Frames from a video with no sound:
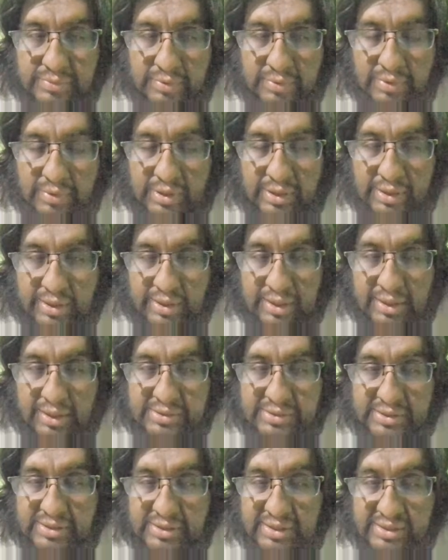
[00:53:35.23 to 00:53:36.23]
When a key
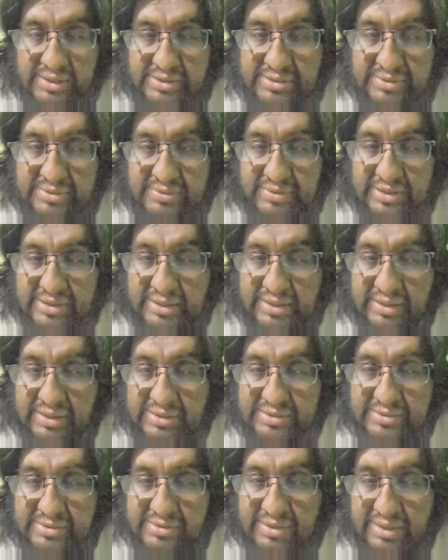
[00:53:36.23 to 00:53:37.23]
is an atom, we can
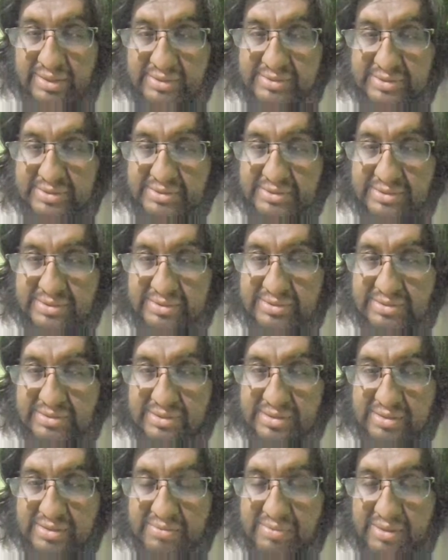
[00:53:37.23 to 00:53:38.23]
also access
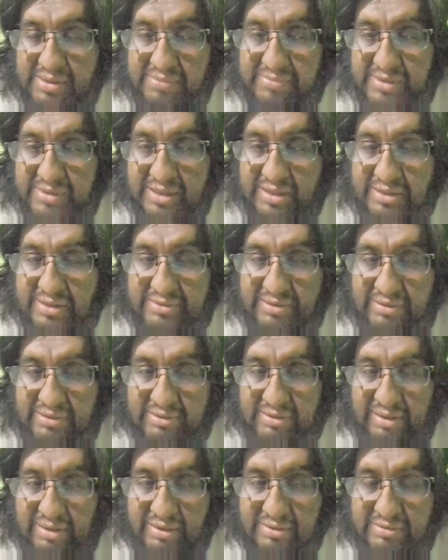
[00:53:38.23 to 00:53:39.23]
using the map keys
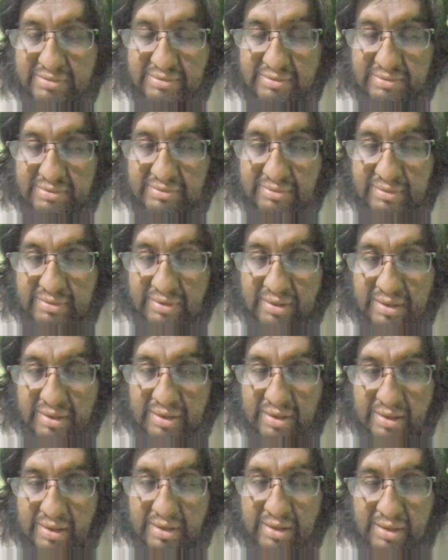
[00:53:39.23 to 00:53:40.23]
in fact.
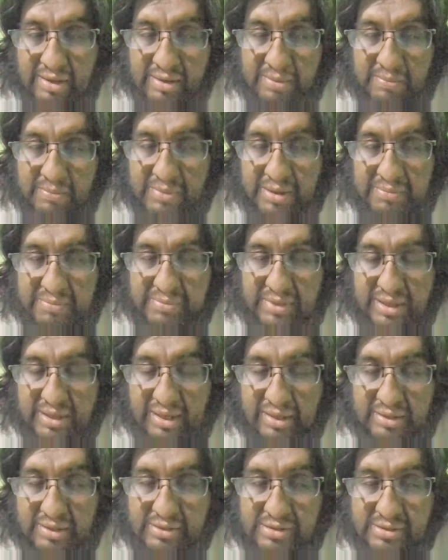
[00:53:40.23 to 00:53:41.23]
Map
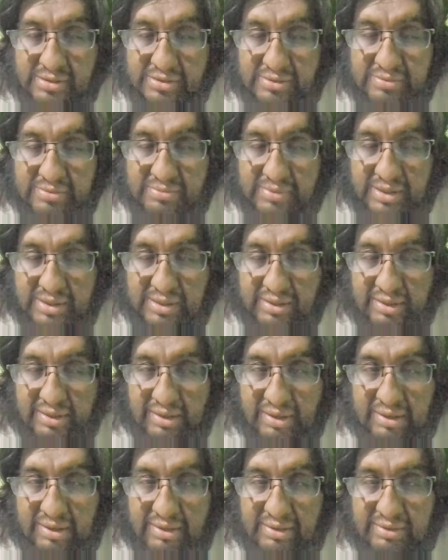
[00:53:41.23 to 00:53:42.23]
name John my
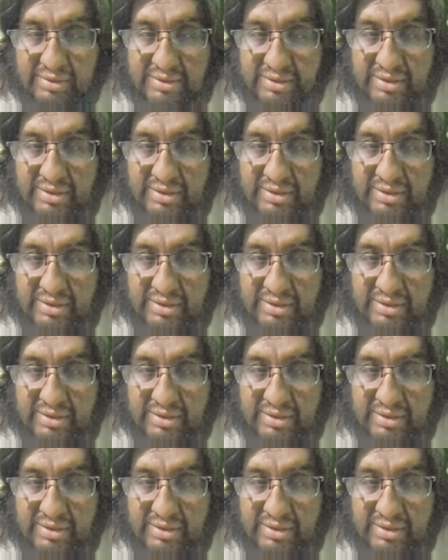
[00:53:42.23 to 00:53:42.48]
AG.